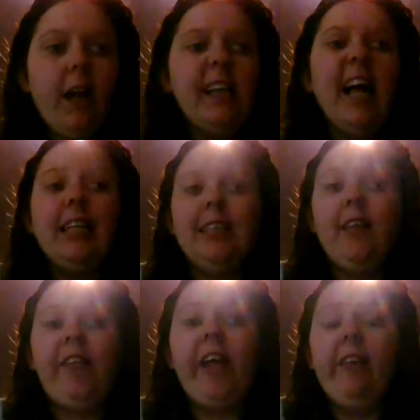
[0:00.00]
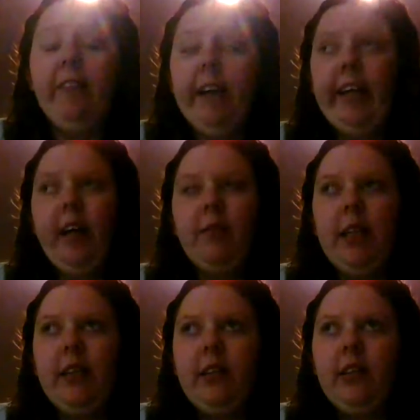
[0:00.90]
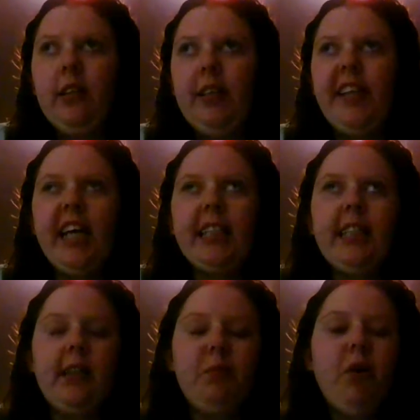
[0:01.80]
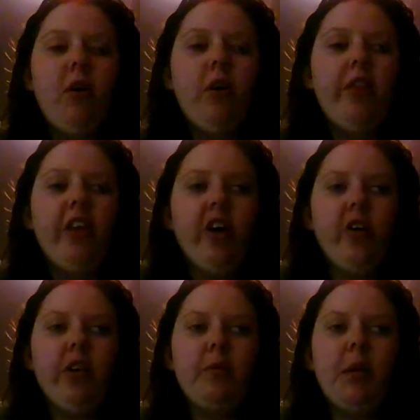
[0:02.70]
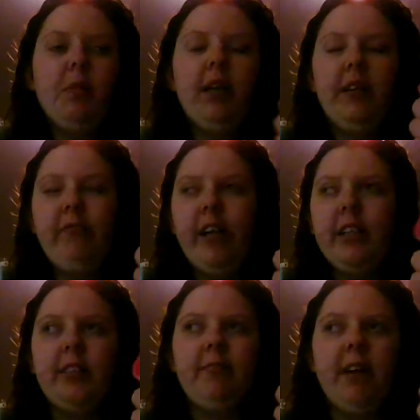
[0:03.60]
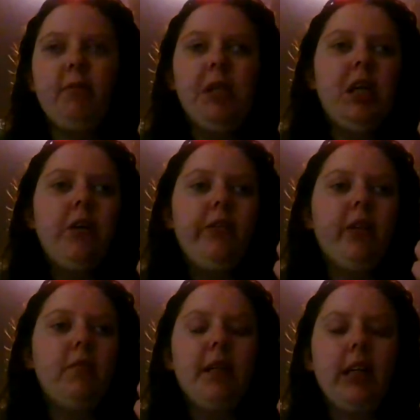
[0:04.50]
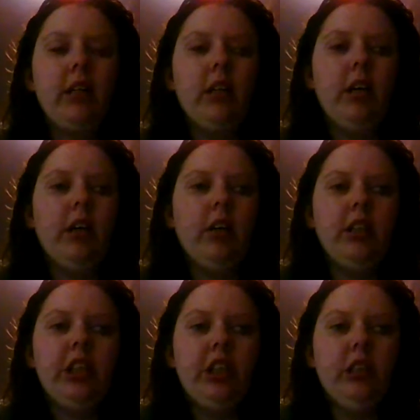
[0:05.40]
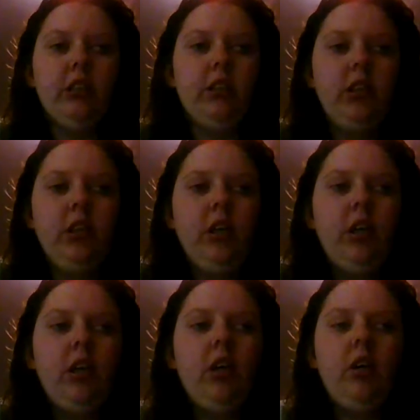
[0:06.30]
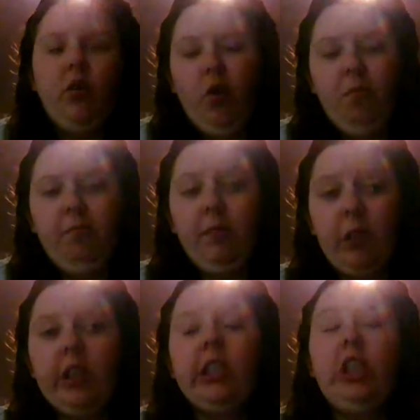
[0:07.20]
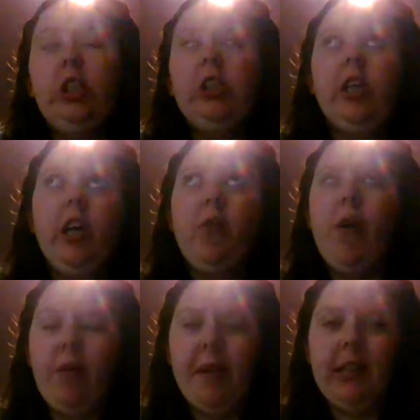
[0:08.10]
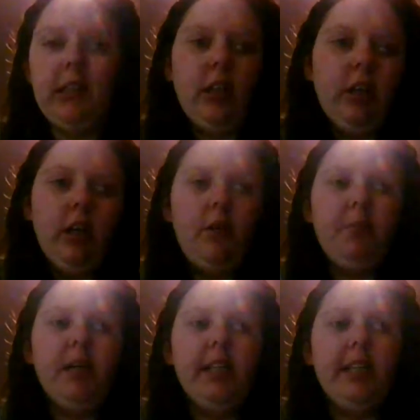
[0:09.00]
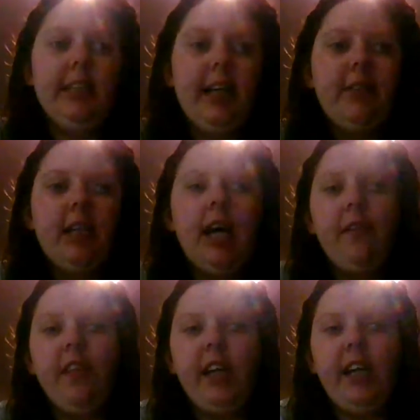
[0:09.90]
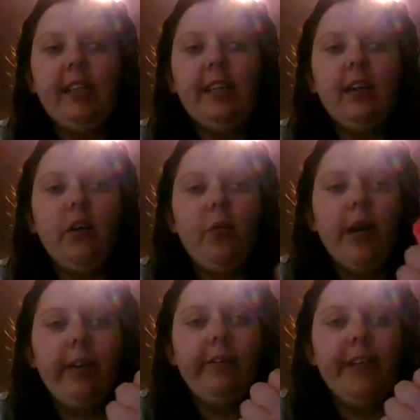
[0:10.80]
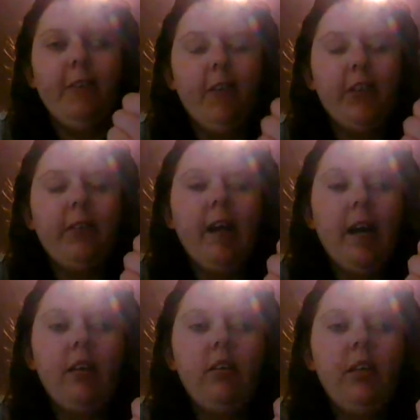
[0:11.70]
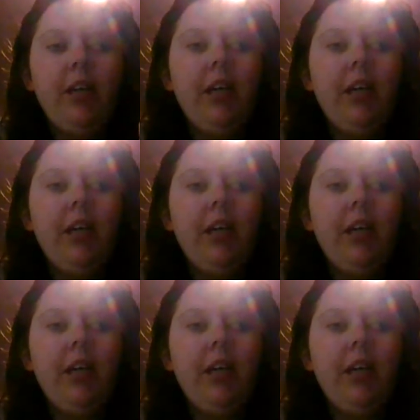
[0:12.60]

And that's the thing, really. I mean, yes, it's important that other people like friends and family know you've got medical alert conditions or conditions that go on a medical alert, but at the same time, they need to know you're wearing one as well,